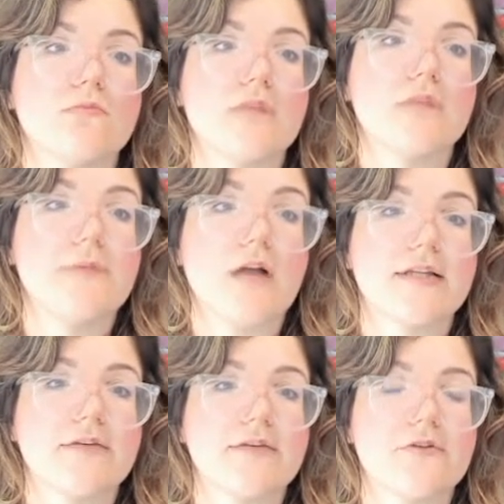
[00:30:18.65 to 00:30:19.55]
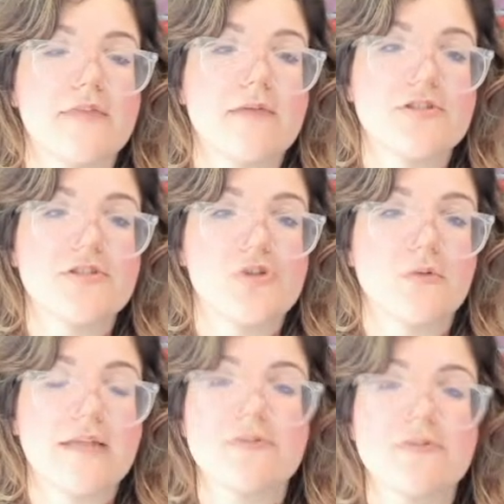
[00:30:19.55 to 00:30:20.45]
I'm not gonna kill you. That was a
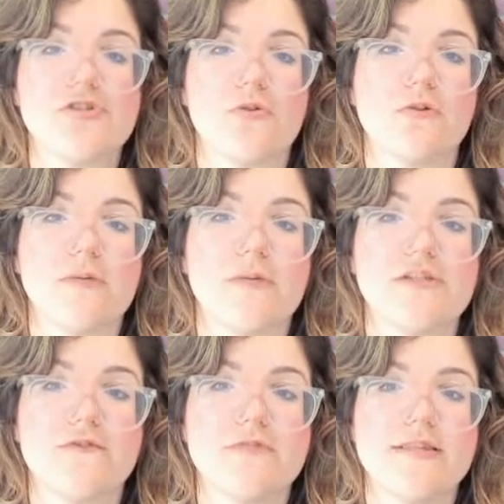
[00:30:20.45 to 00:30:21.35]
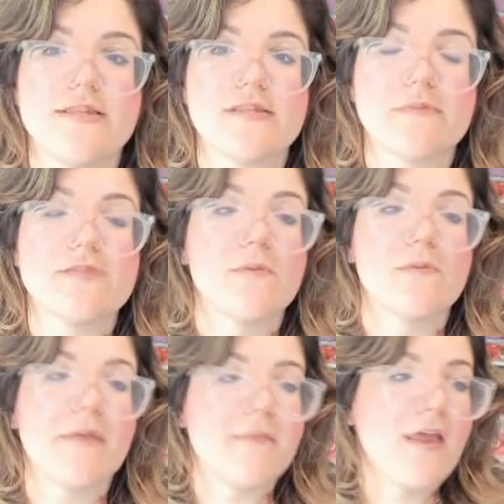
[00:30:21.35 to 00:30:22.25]
joke. That was a joke. Twitch, if you see this, please don't
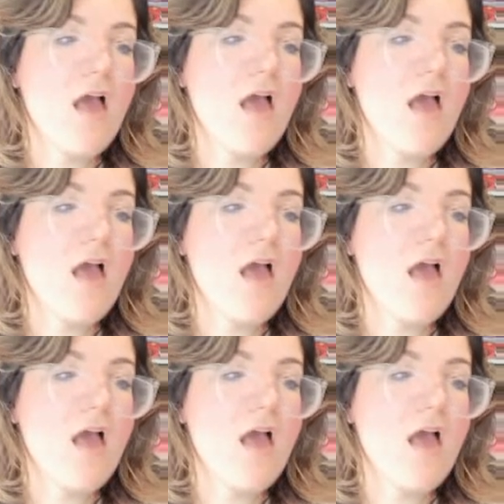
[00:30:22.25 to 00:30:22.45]
ban me.